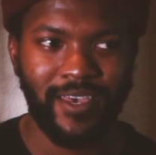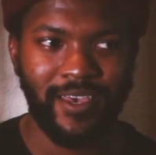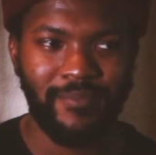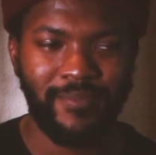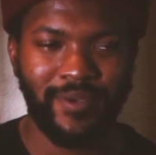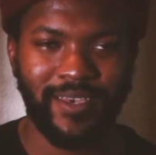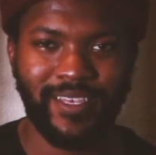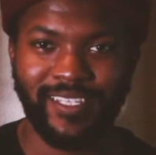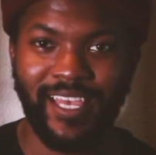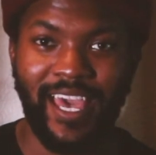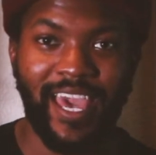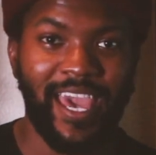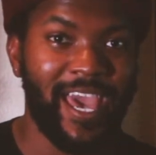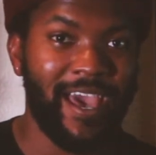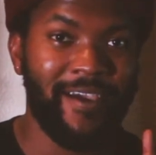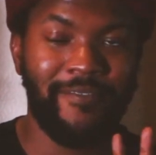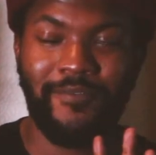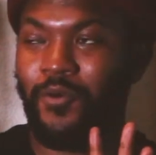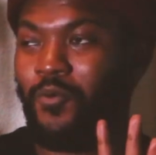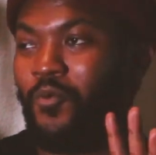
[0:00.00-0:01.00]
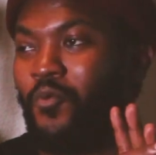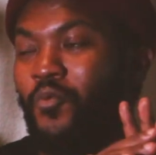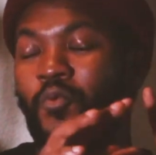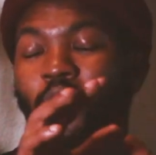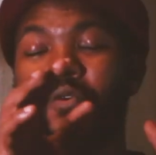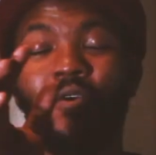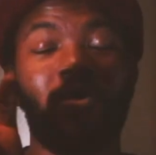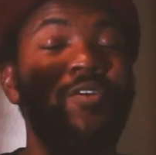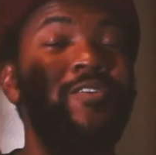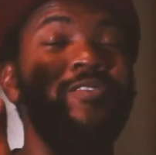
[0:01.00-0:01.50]
because I have a
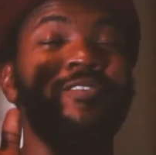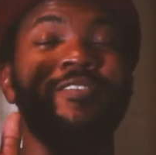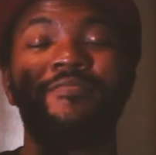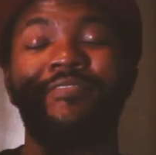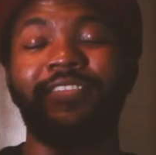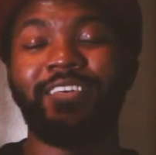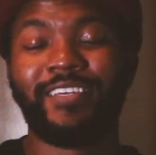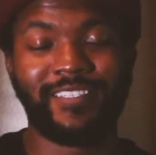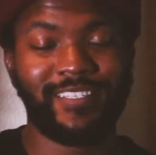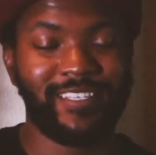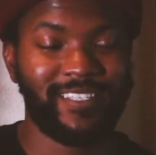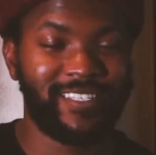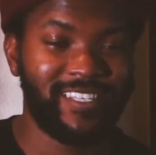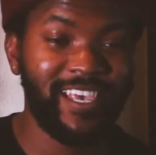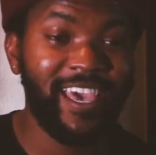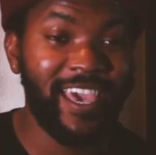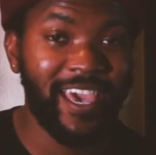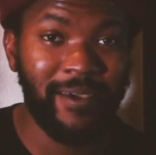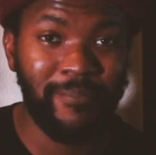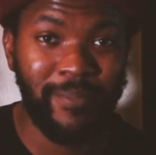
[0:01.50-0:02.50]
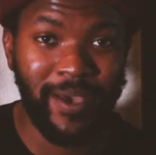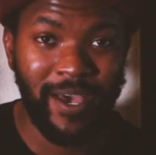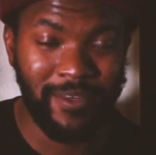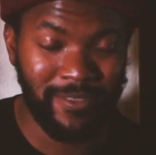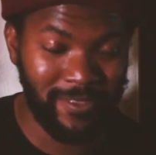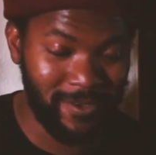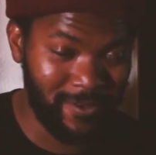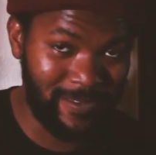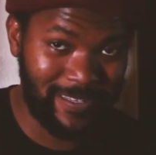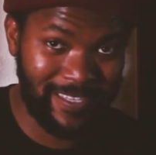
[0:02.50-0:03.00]
world of things to say about
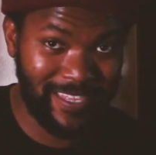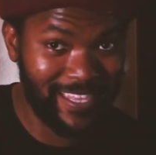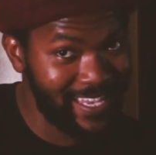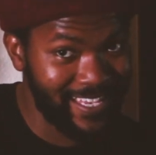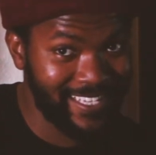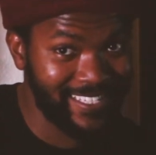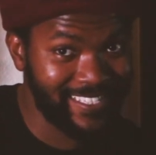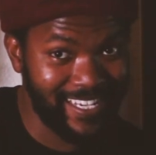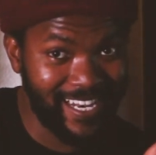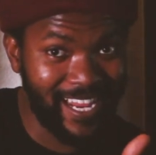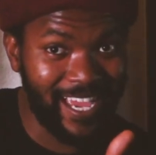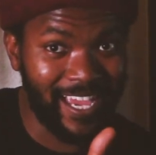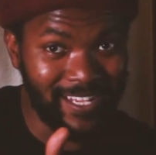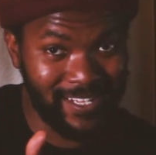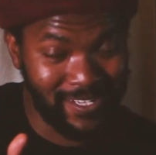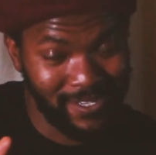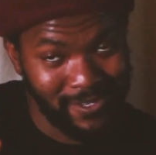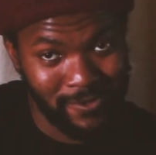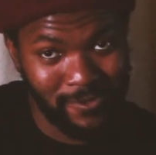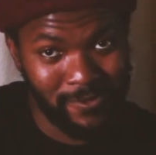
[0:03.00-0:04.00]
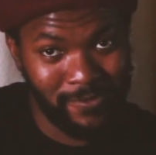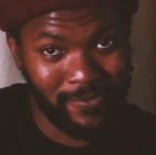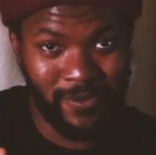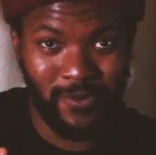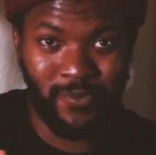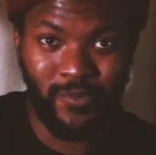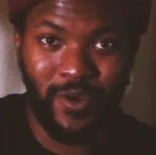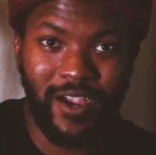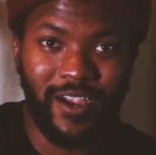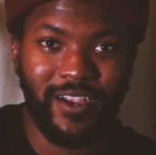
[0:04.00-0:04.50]
those things that I do for
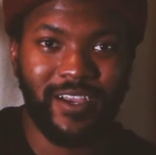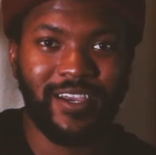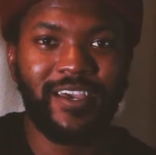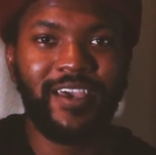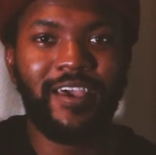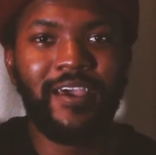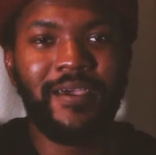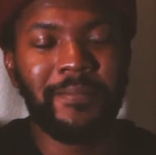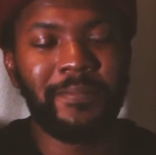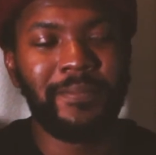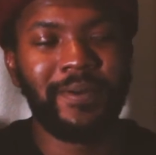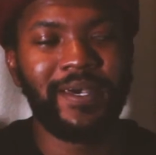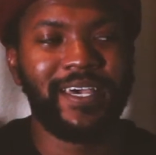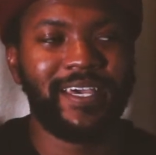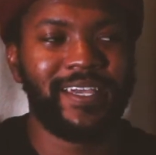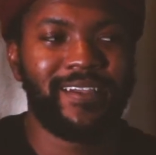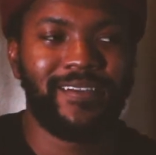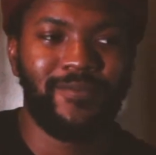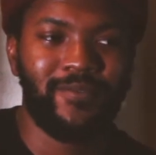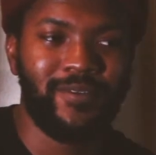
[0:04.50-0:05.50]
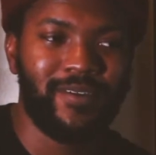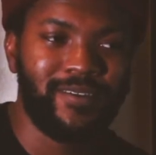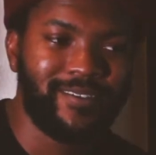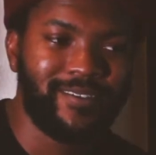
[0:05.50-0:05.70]
work, but